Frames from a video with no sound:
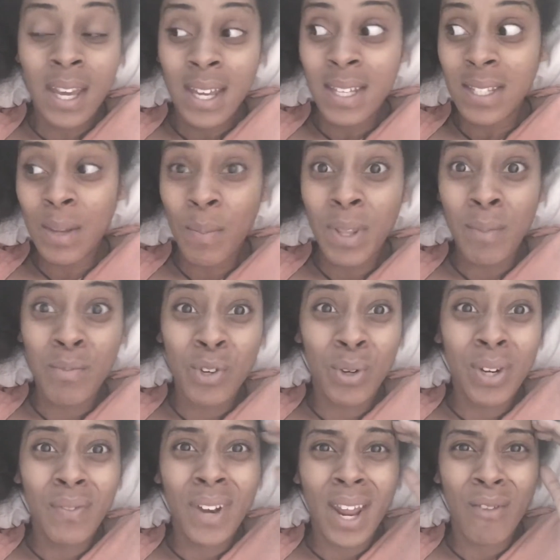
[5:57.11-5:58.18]
Some of them don't
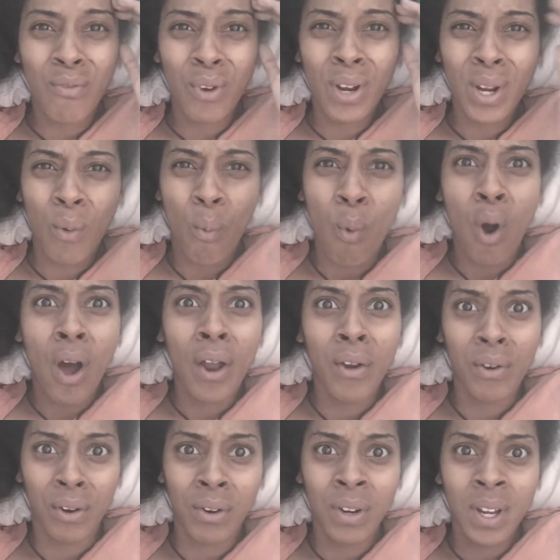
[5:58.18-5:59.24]
even have running
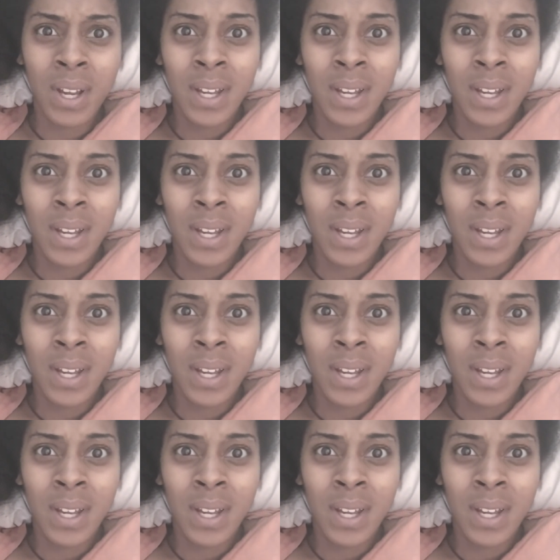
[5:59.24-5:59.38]
water.